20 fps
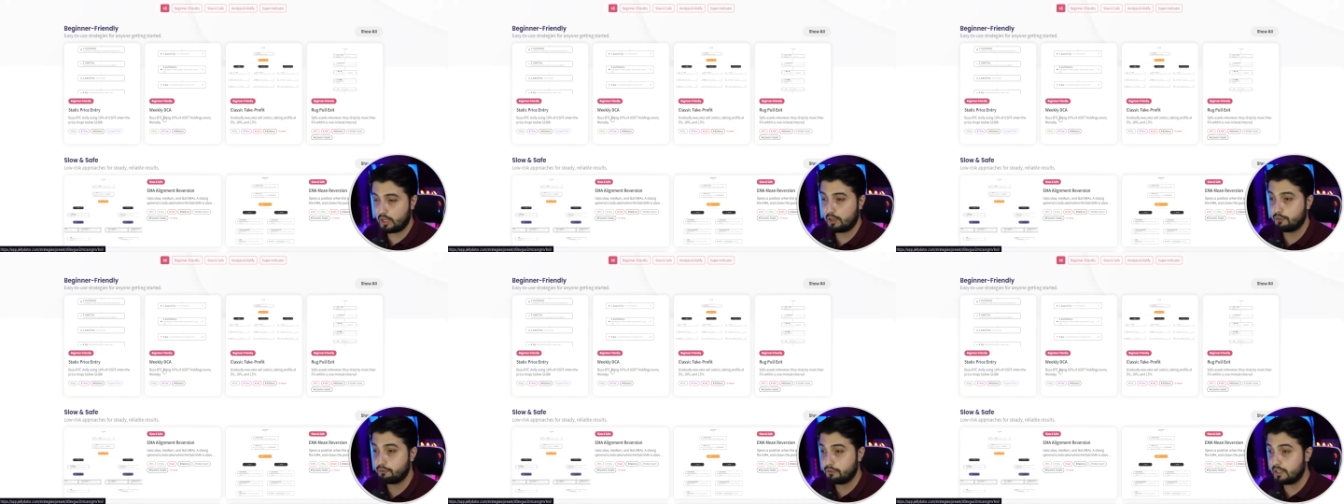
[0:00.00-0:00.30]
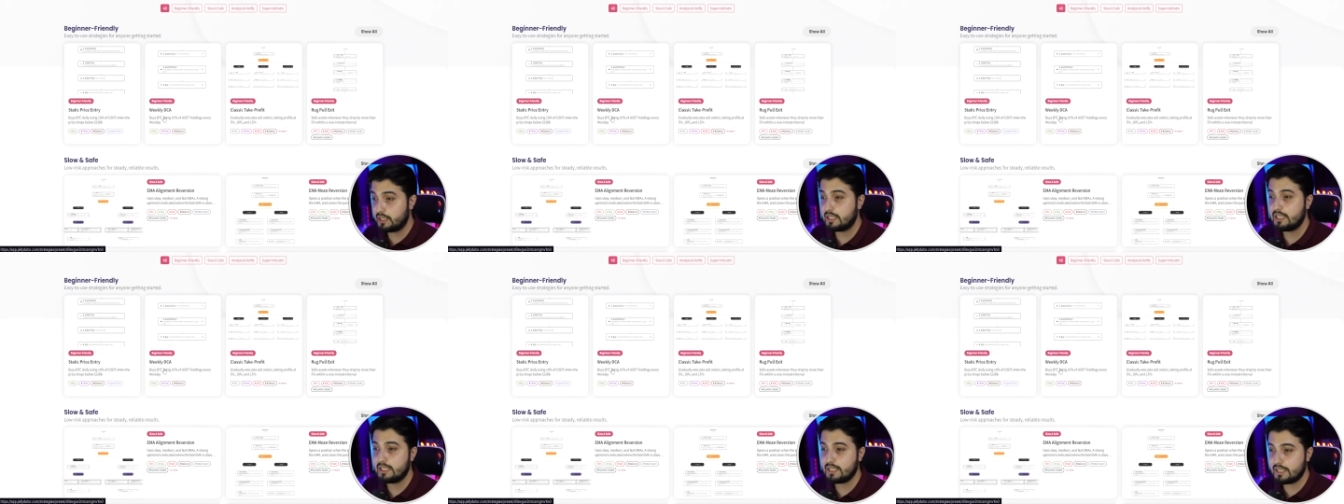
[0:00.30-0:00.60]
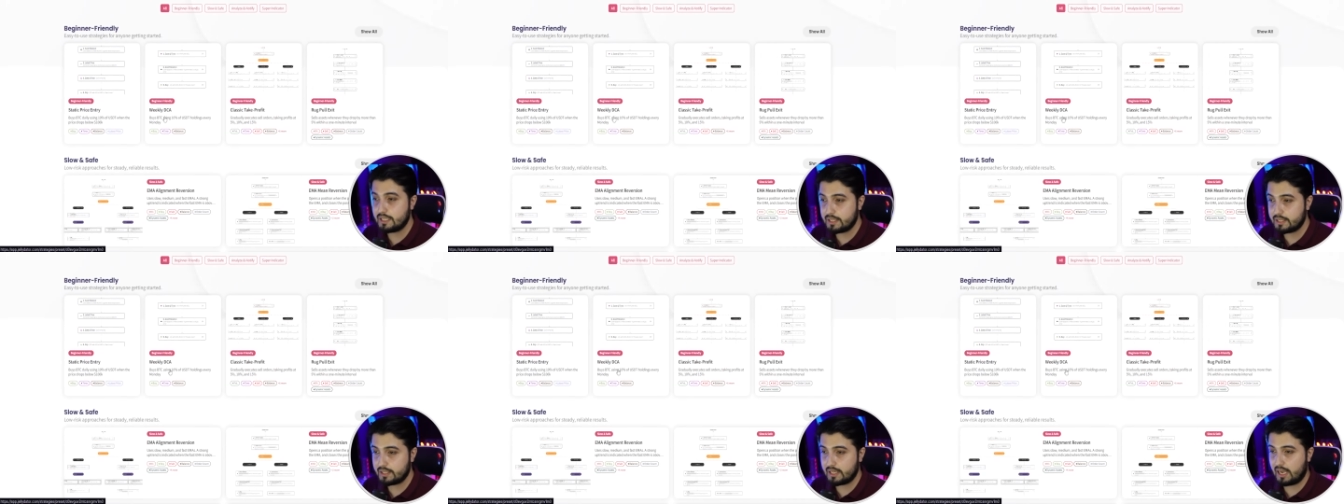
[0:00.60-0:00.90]
We have weekly
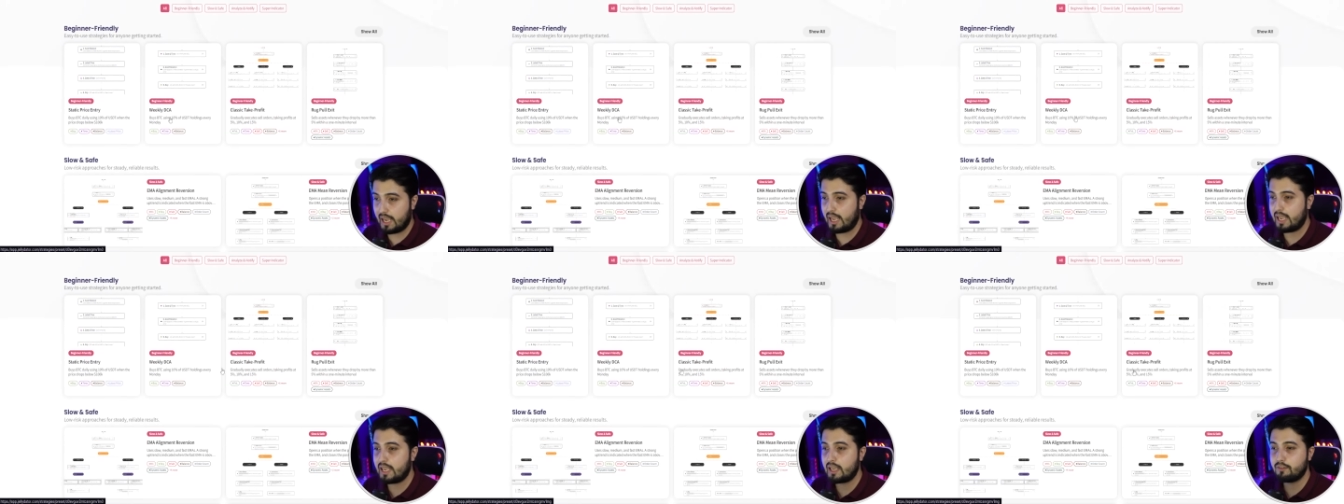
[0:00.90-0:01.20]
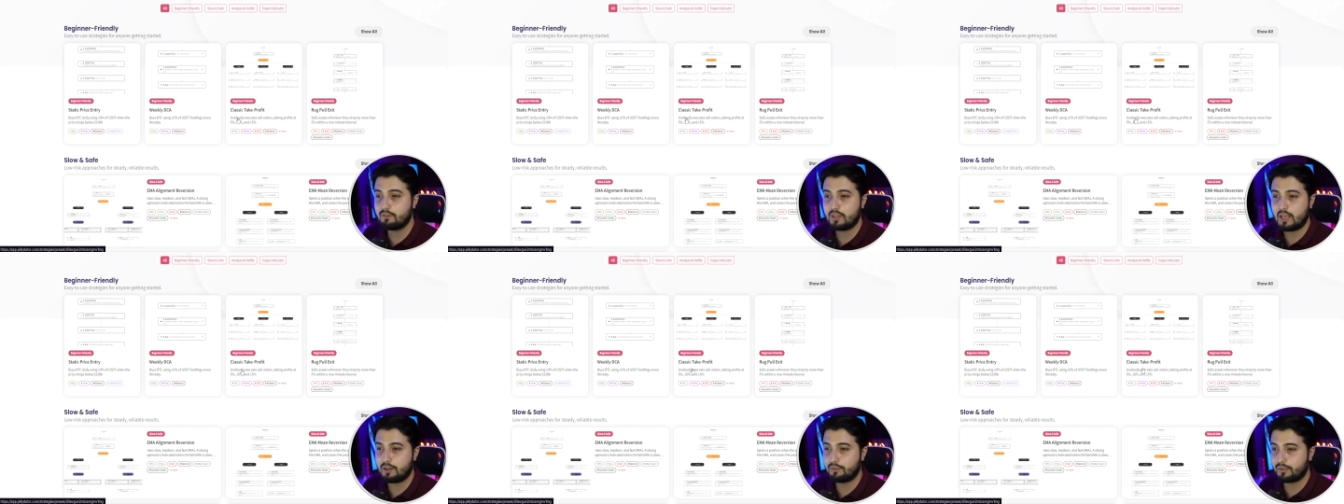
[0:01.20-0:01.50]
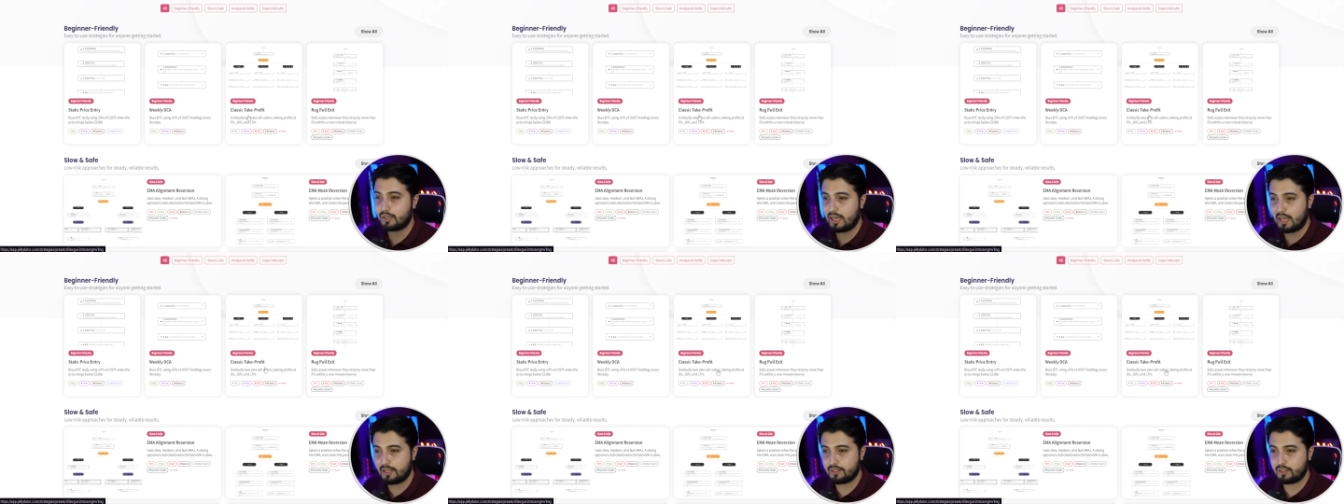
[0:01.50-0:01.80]
DCA, we
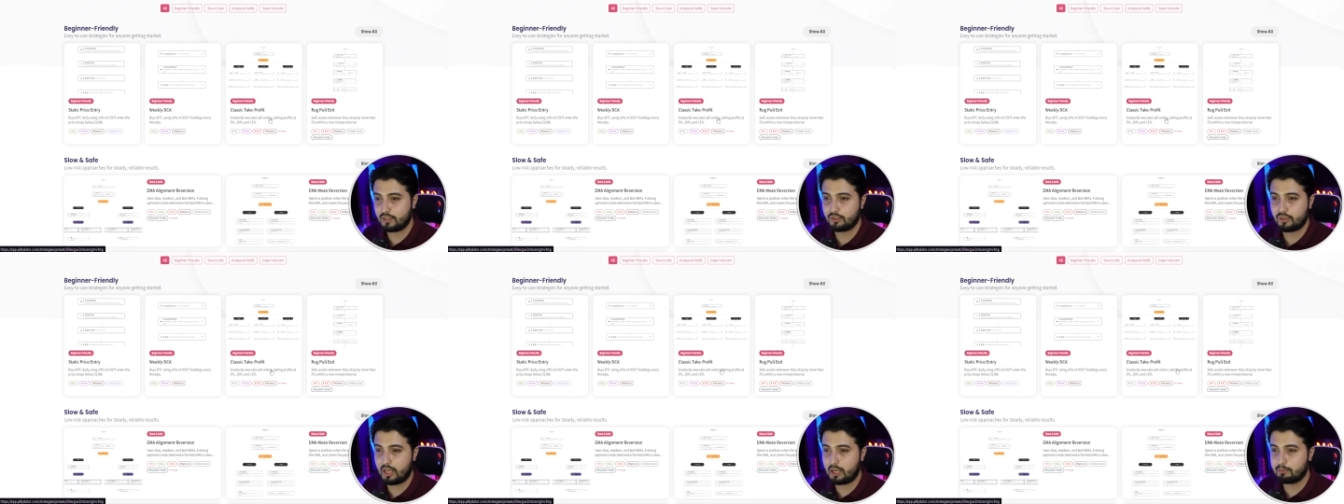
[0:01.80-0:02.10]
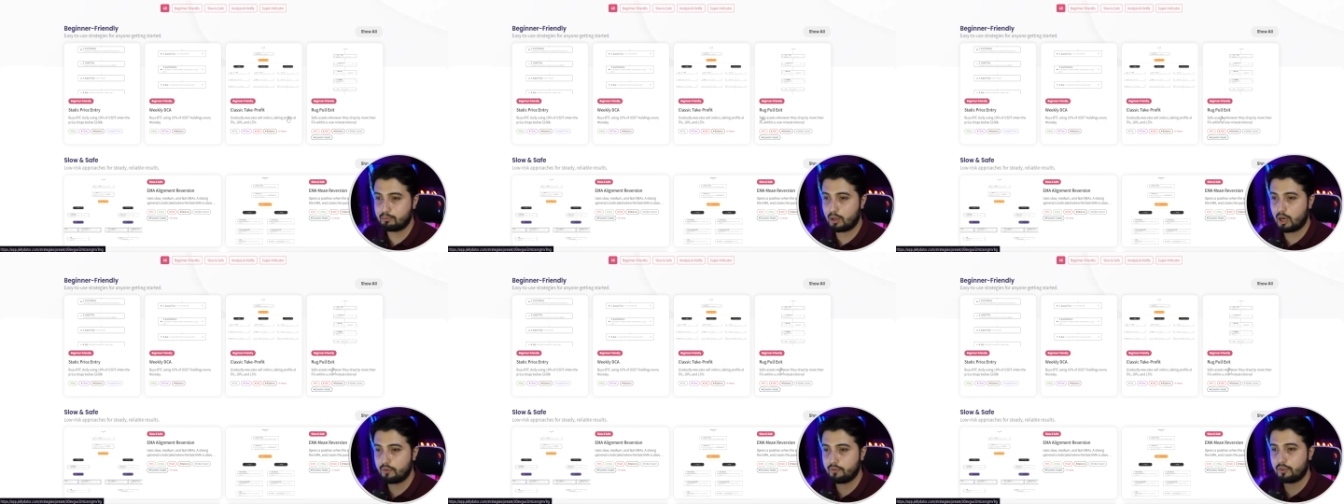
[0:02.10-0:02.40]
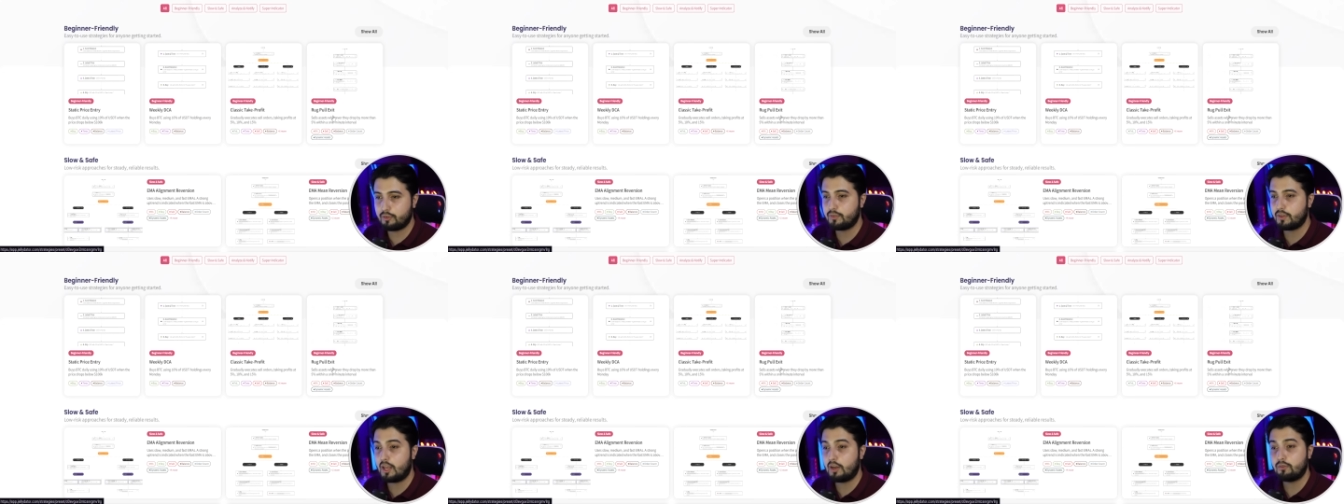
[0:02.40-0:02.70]
have classic take
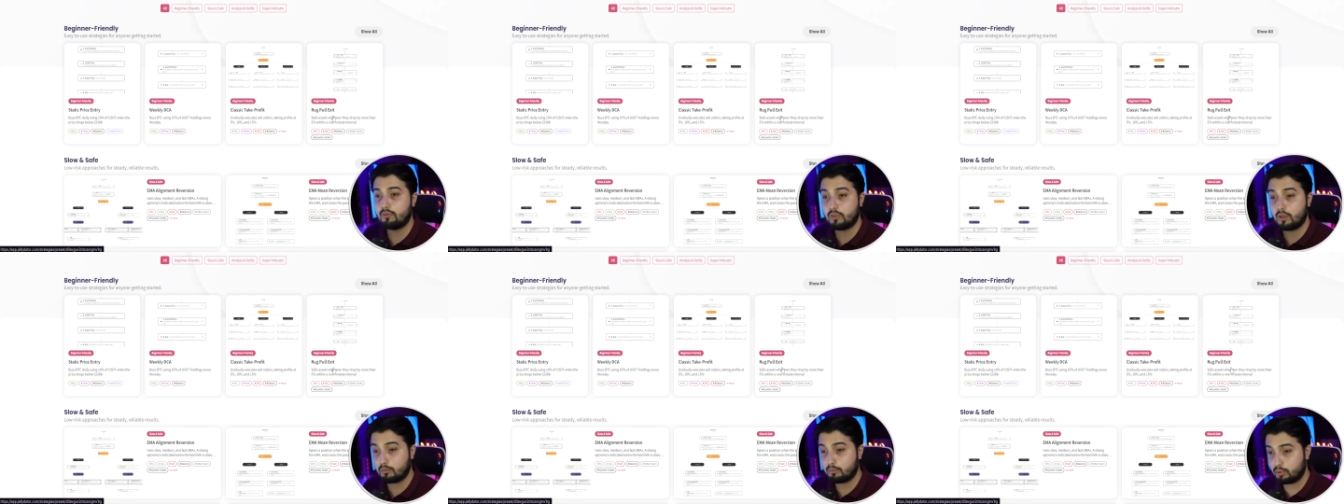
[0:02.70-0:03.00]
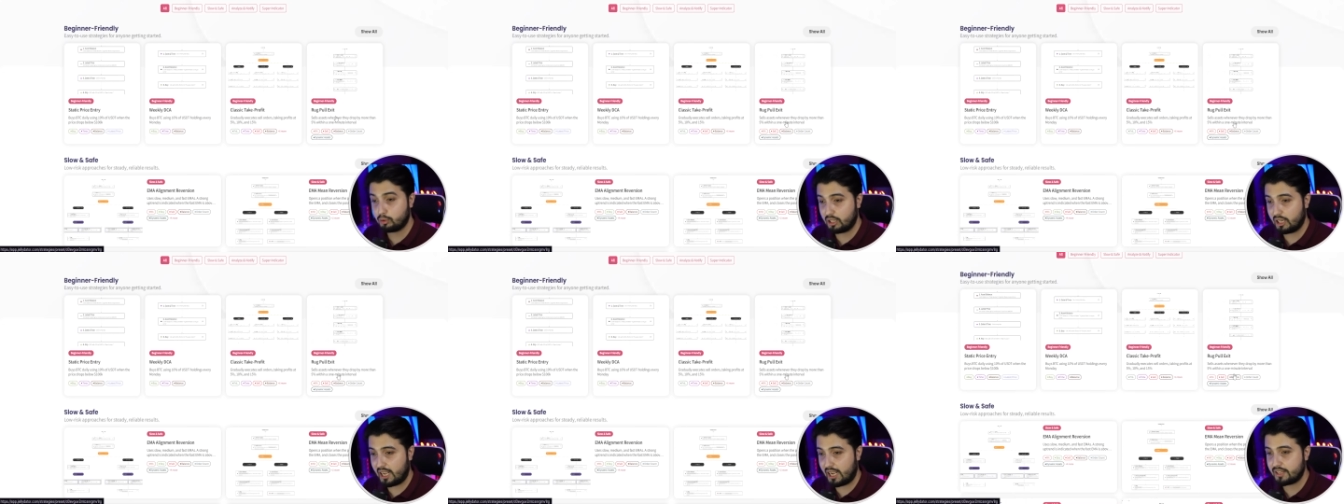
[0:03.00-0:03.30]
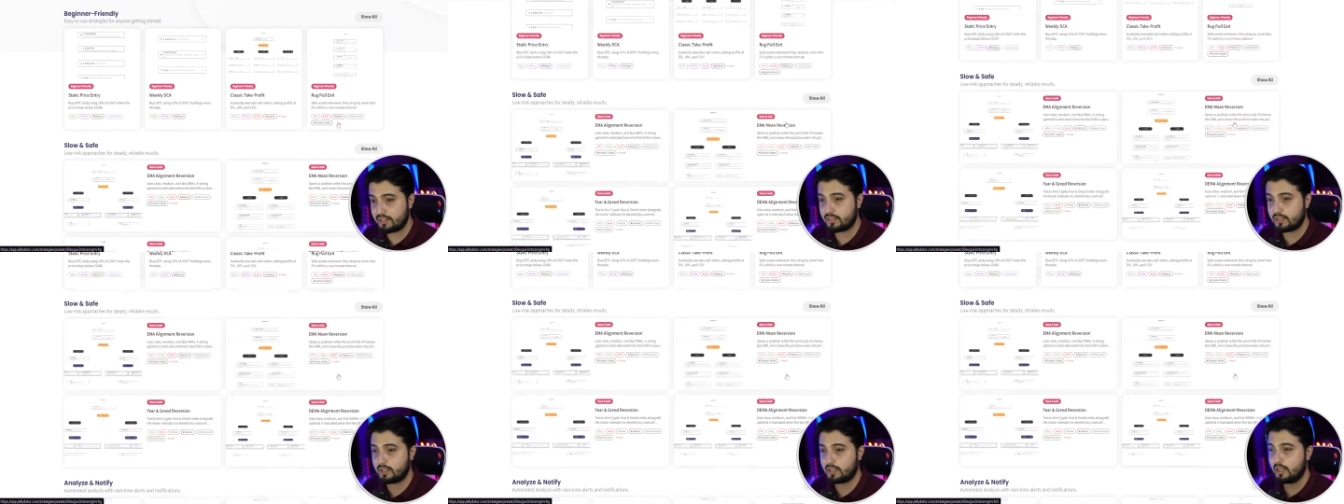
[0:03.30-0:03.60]
profit, we have rug pull
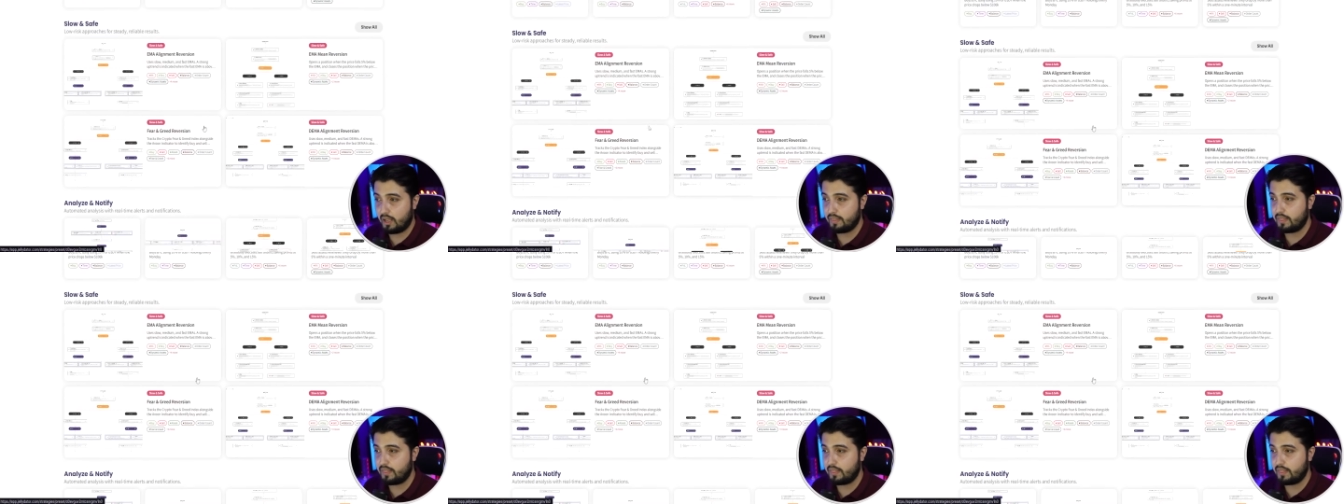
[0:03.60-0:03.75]
exit,